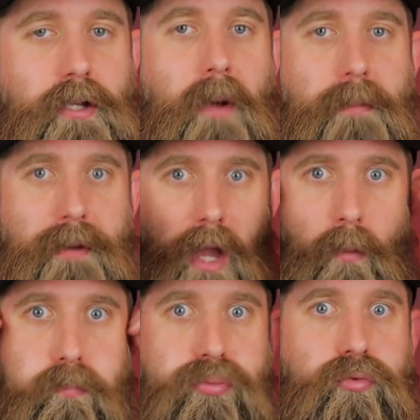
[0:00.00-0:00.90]
there. You might be
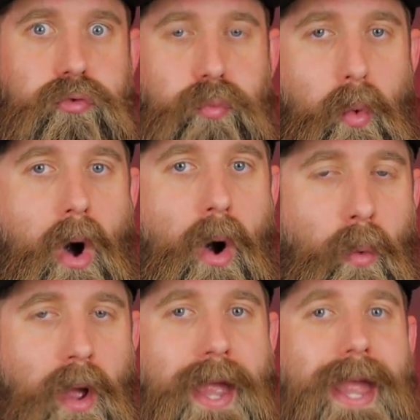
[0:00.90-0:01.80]
like,
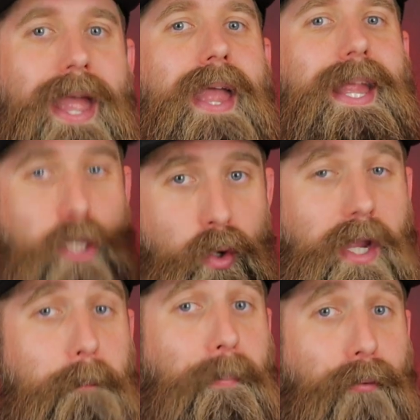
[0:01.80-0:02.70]
whoa. You
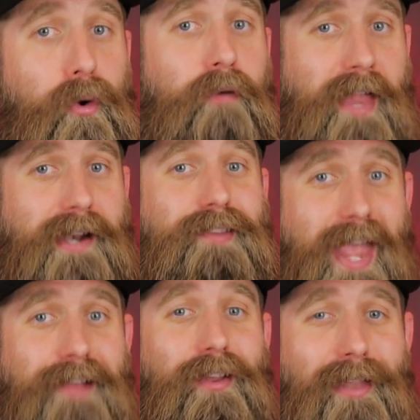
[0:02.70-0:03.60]
can prove that it
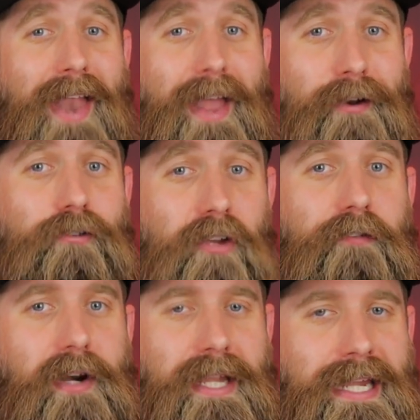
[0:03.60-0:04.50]
takes a lot of energy
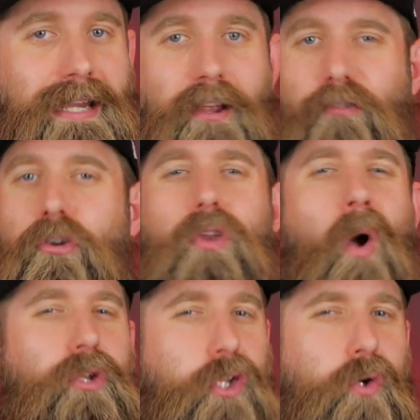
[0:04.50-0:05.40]
for heat because you
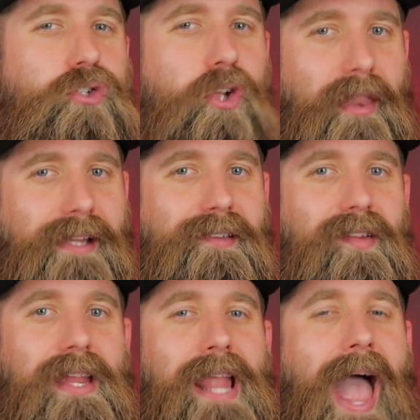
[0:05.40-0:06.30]
don't usually
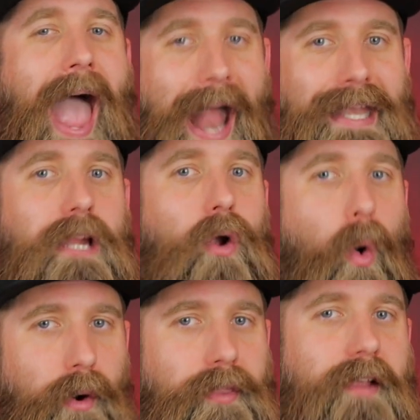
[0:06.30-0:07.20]
see any
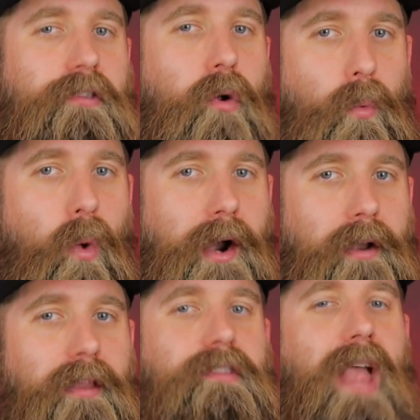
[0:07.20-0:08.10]
cordless or
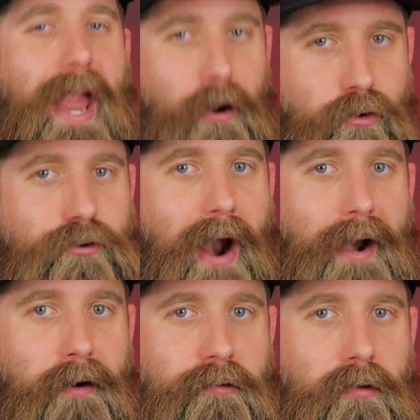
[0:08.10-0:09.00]
wireless hair
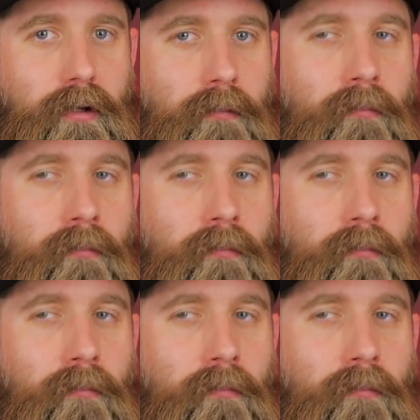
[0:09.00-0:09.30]
dryers.